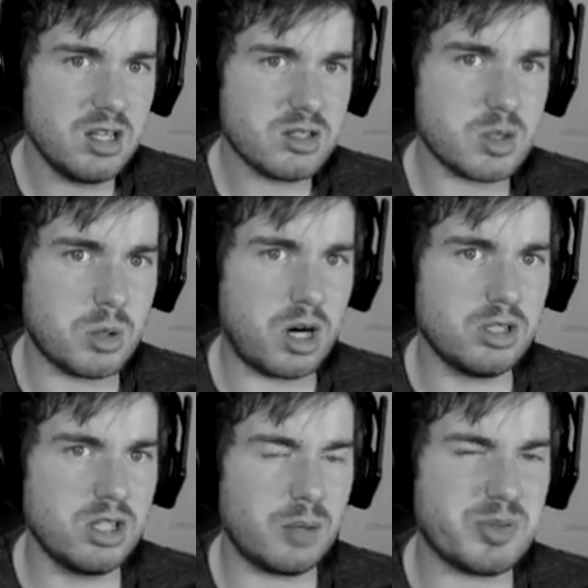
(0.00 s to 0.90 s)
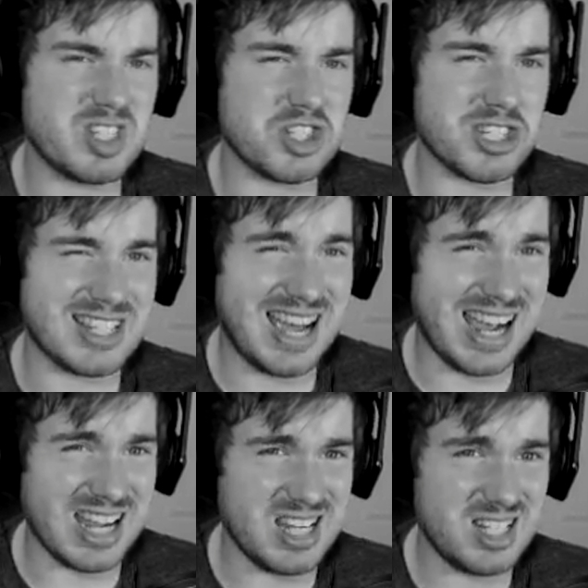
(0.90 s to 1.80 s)
So we're on the opposite
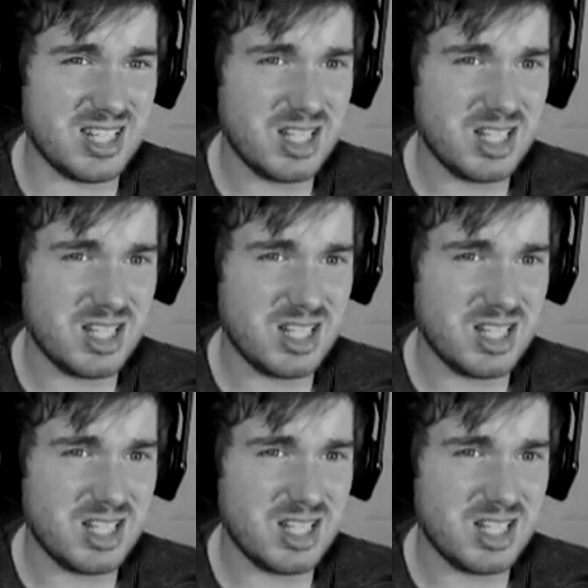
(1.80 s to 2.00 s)
side.